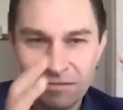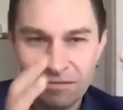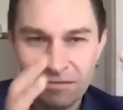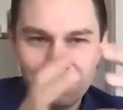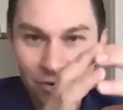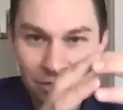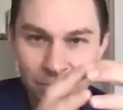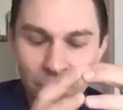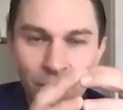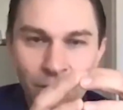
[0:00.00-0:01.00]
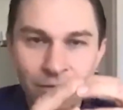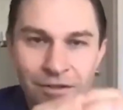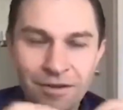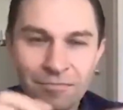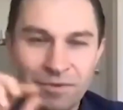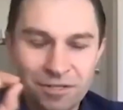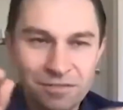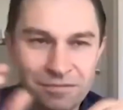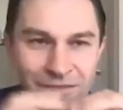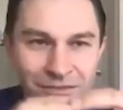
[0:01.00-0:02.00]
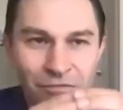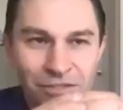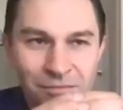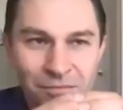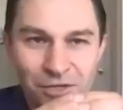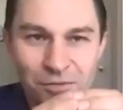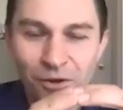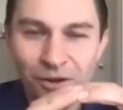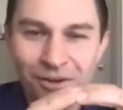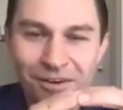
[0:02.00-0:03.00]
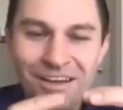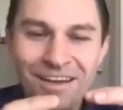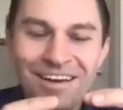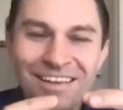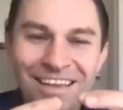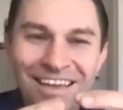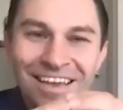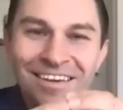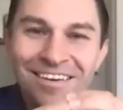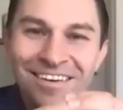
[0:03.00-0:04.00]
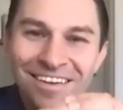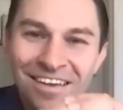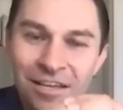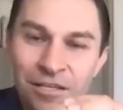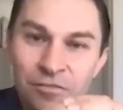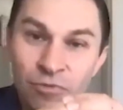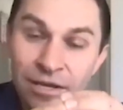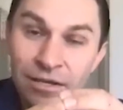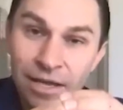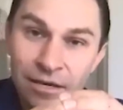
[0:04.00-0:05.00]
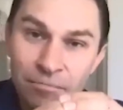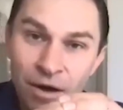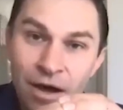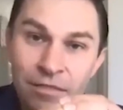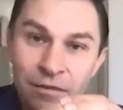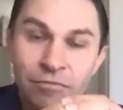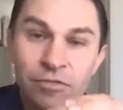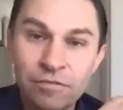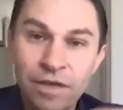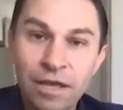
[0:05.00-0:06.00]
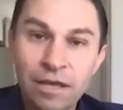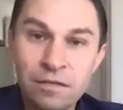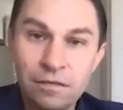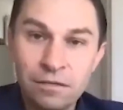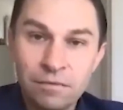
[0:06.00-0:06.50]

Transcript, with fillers: kind of showing as a ball, but it's obviously much smaller, it is regulated by the levels of NAD.